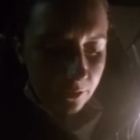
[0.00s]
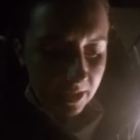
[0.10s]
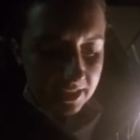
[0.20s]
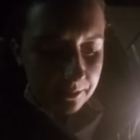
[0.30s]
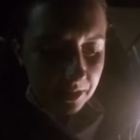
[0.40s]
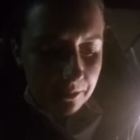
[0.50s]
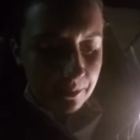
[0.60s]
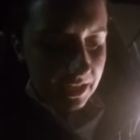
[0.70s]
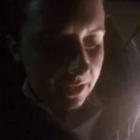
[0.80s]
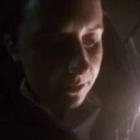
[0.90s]
quite nimbly,
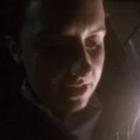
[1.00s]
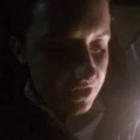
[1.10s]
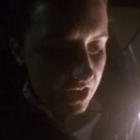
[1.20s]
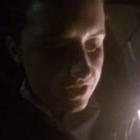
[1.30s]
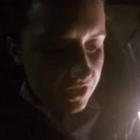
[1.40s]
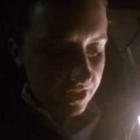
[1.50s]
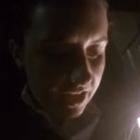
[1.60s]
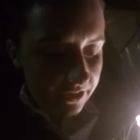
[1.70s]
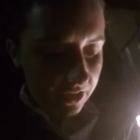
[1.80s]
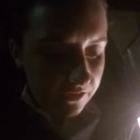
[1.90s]
bidding with a gesture the
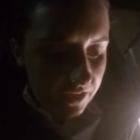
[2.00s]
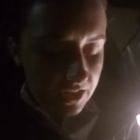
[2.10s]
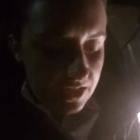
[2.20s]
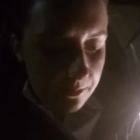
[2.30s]
other go first.